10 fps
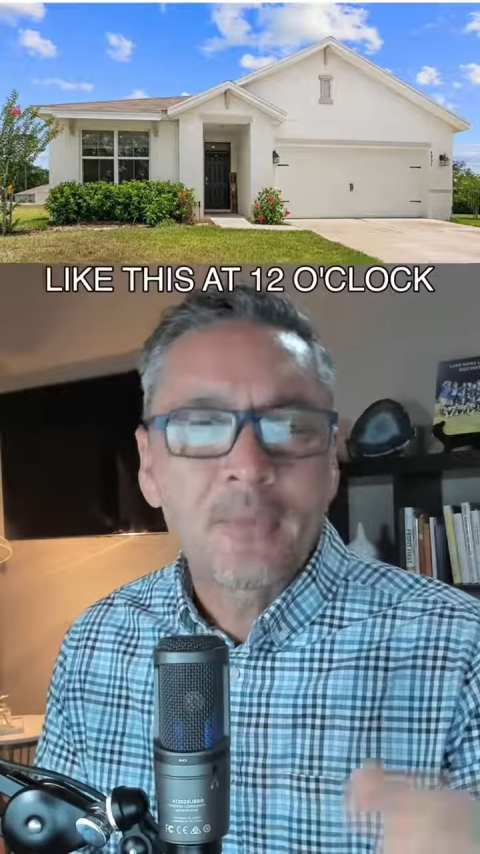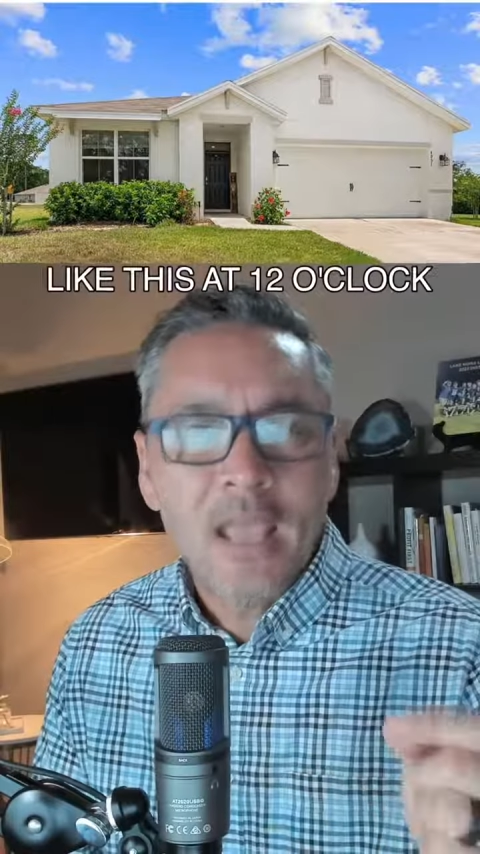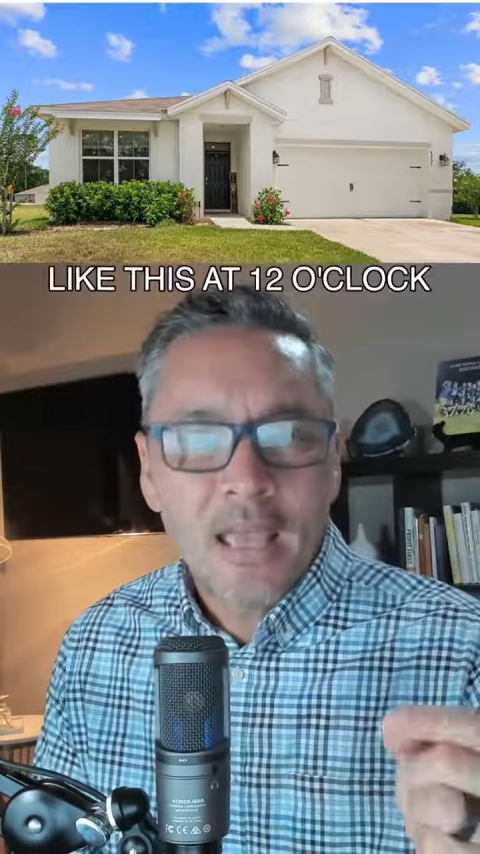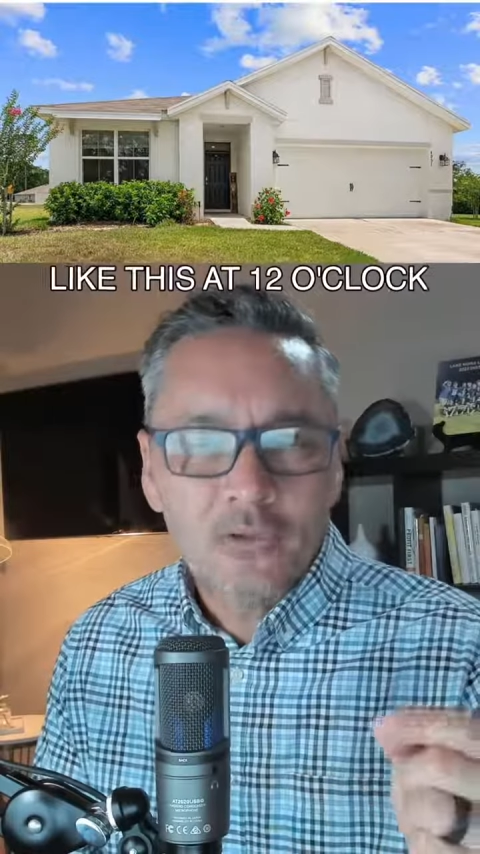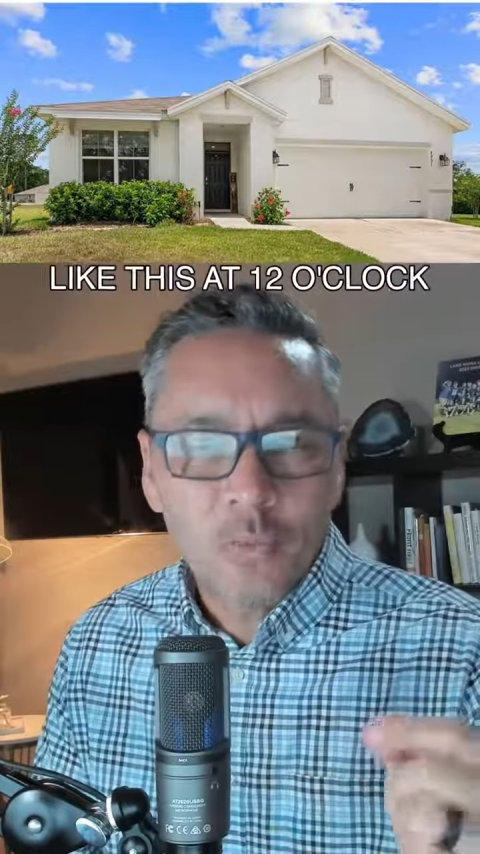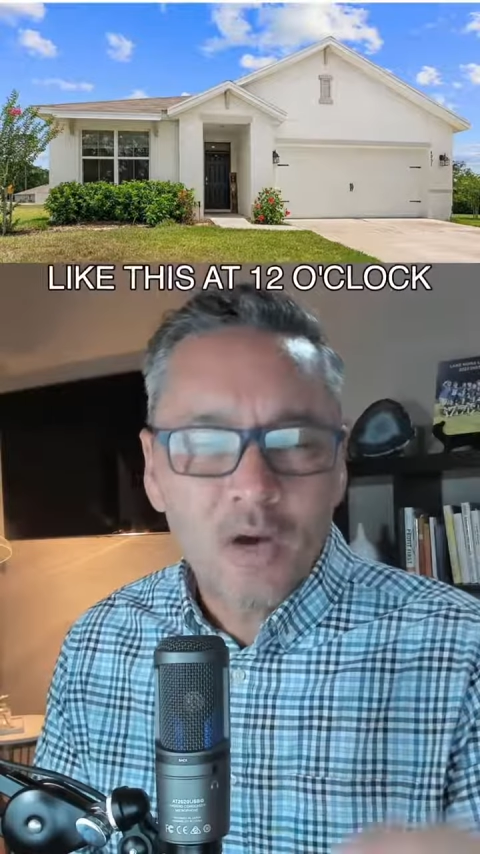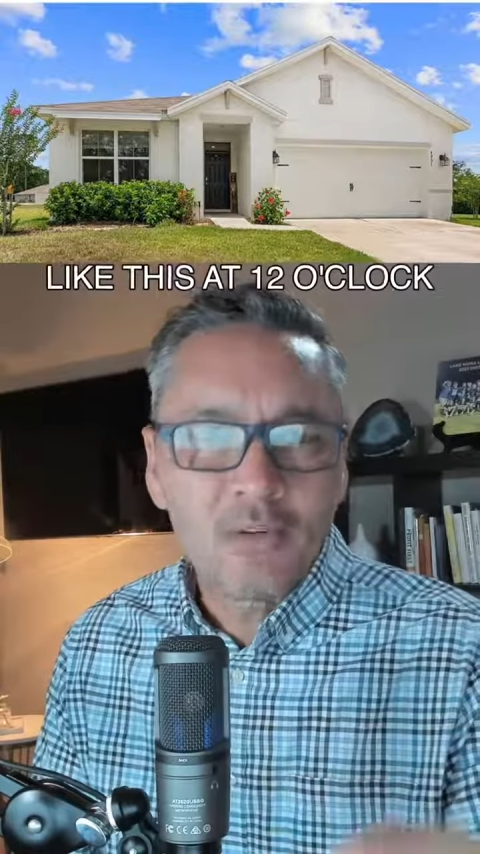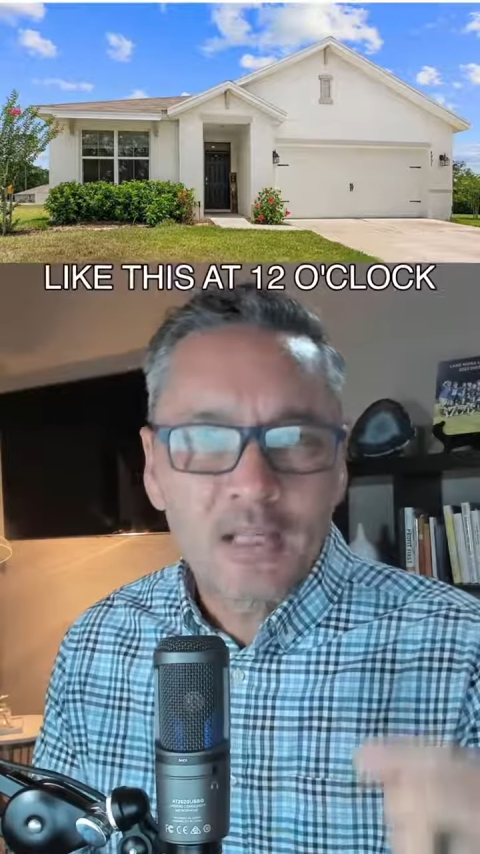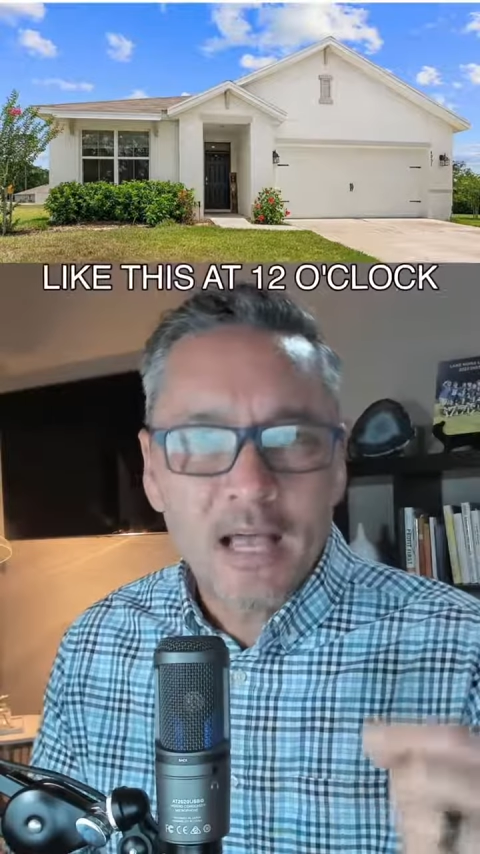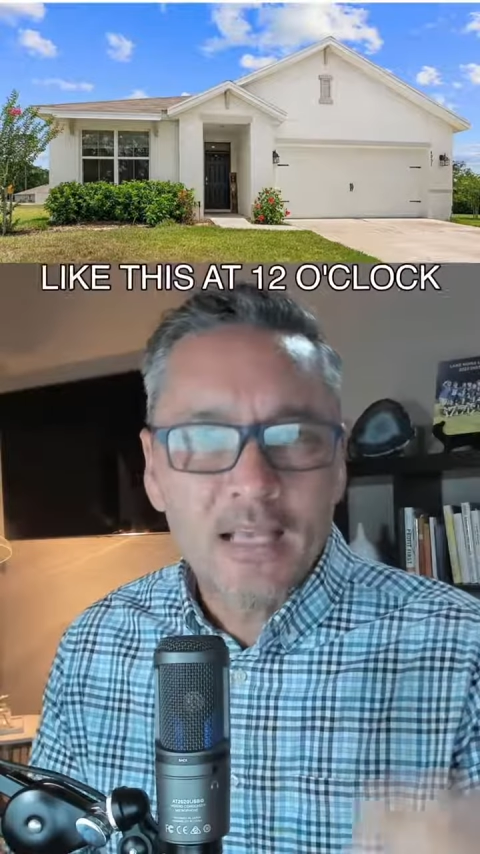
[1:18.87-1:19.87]
at 12
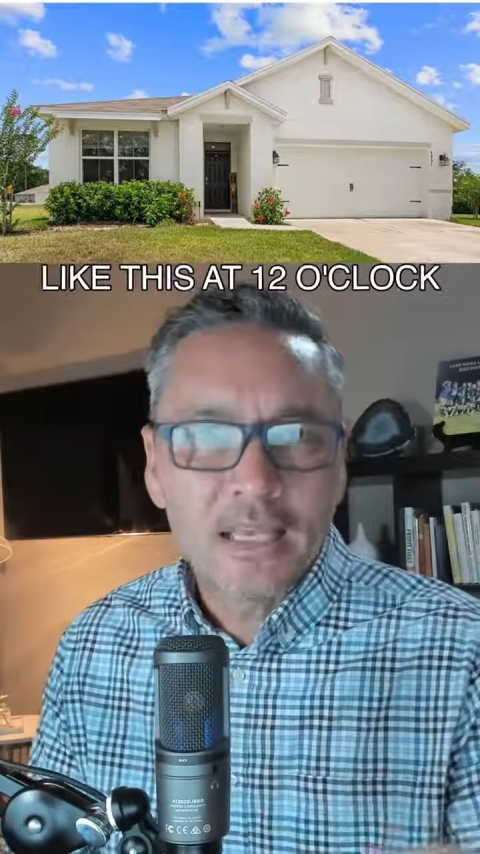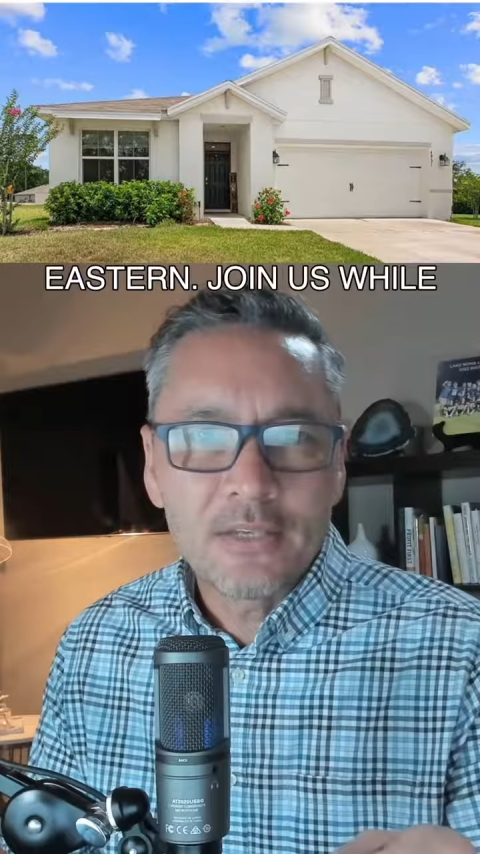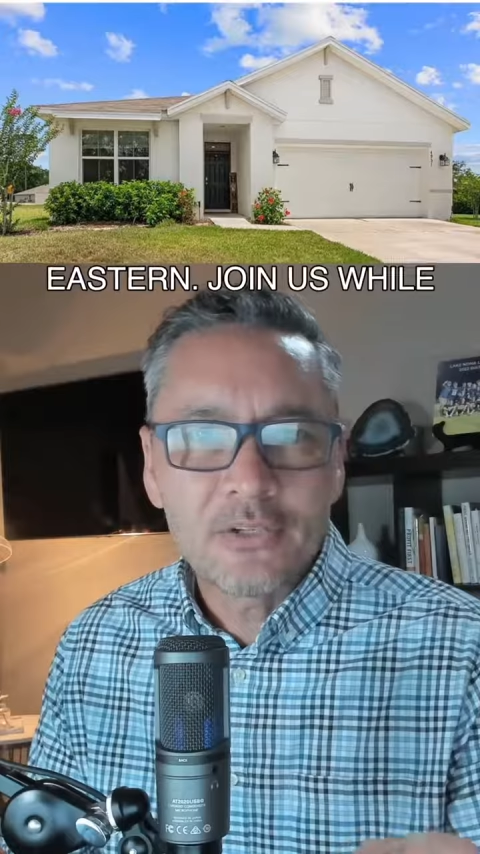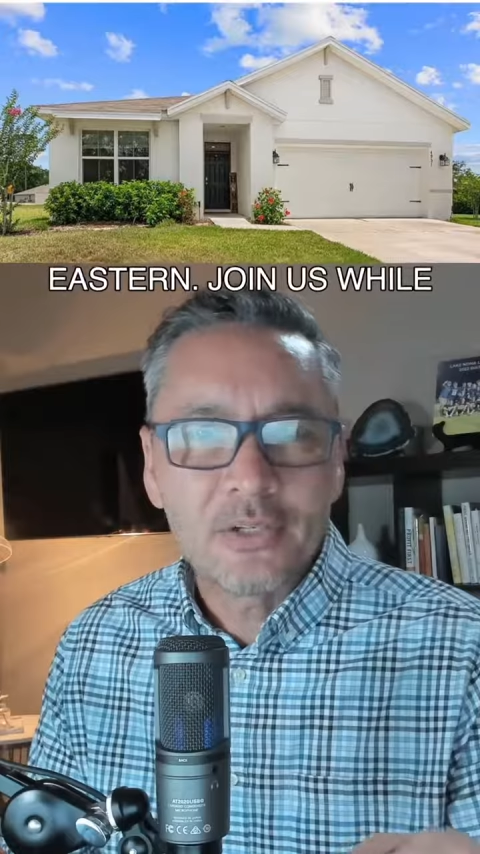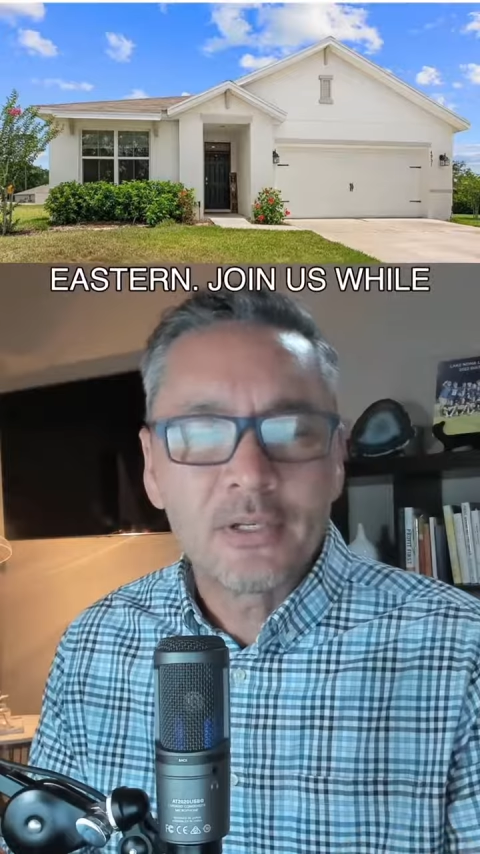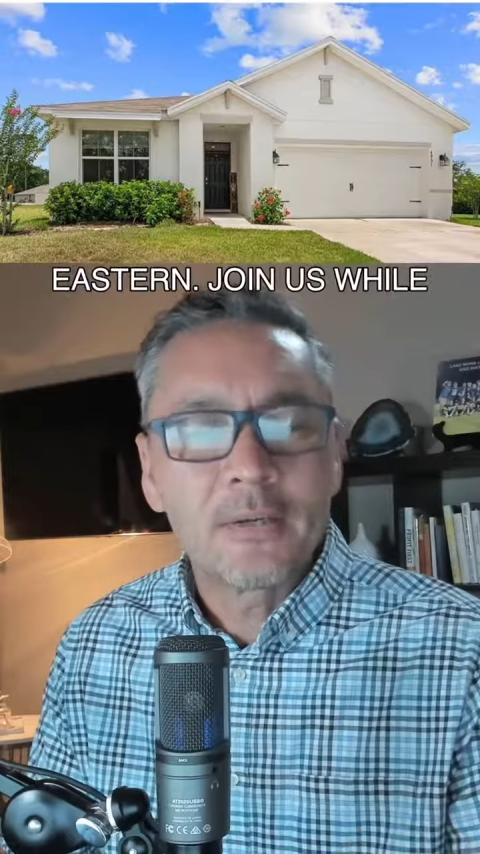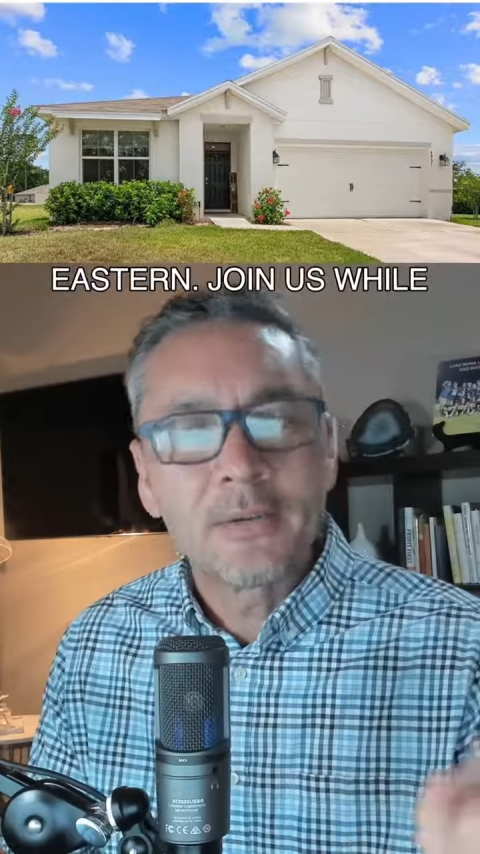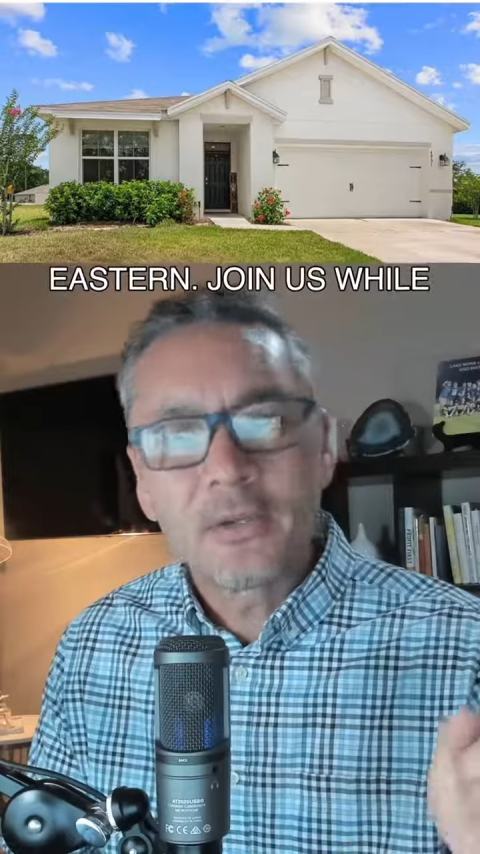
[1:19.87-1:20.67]
o'clock Eastern.